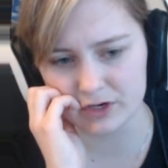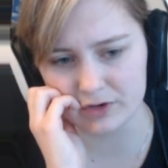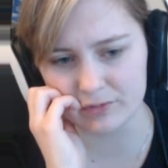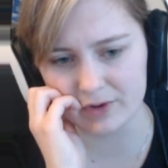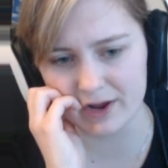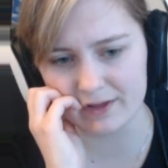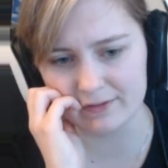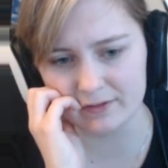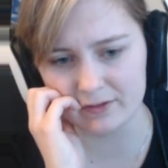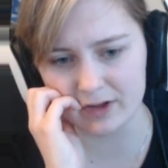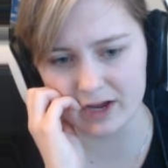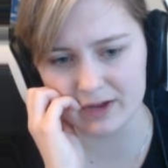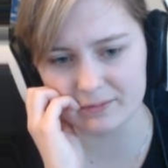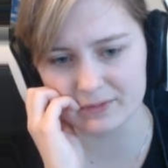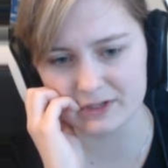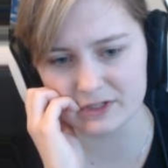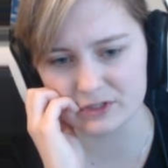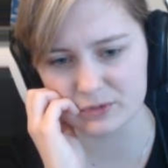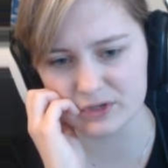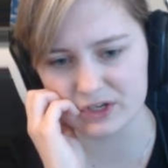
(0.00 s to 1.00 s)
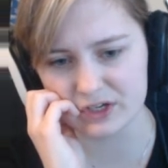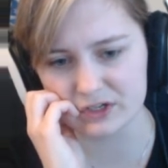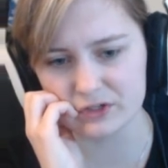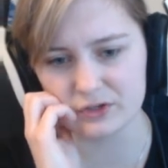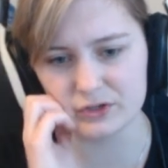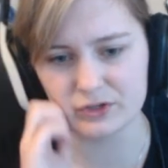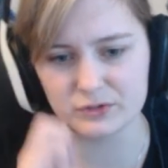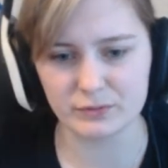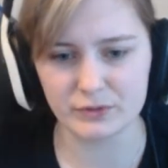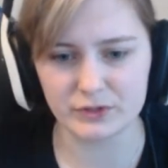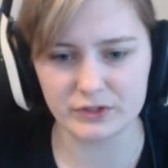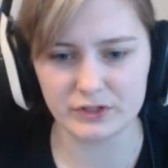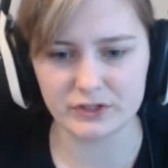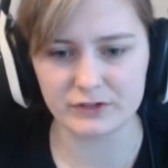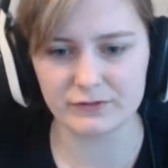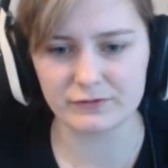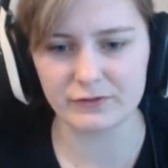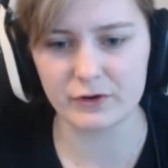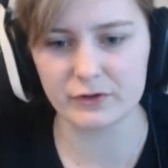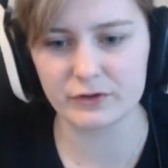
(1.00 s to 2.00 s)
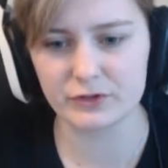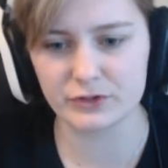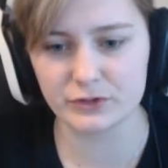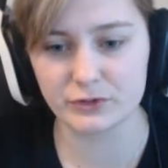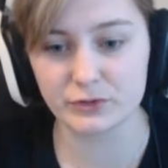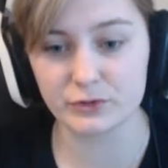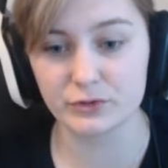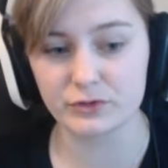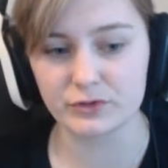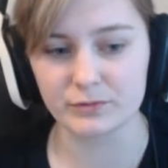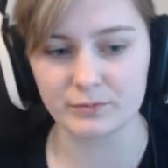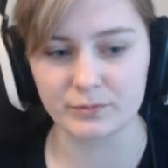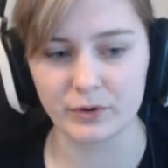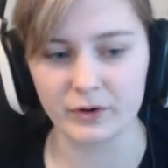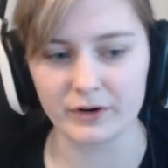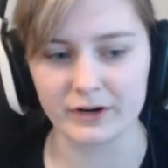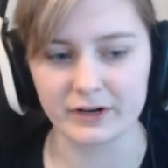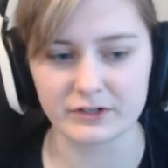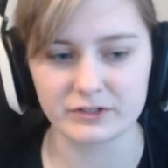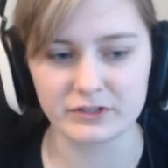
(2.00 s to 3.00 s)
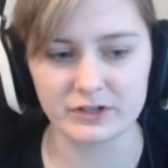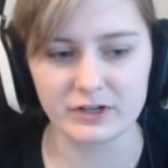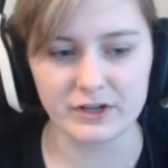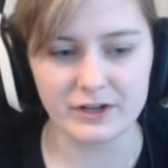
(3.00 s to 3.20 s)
around the line means we can use music to further soothe the product.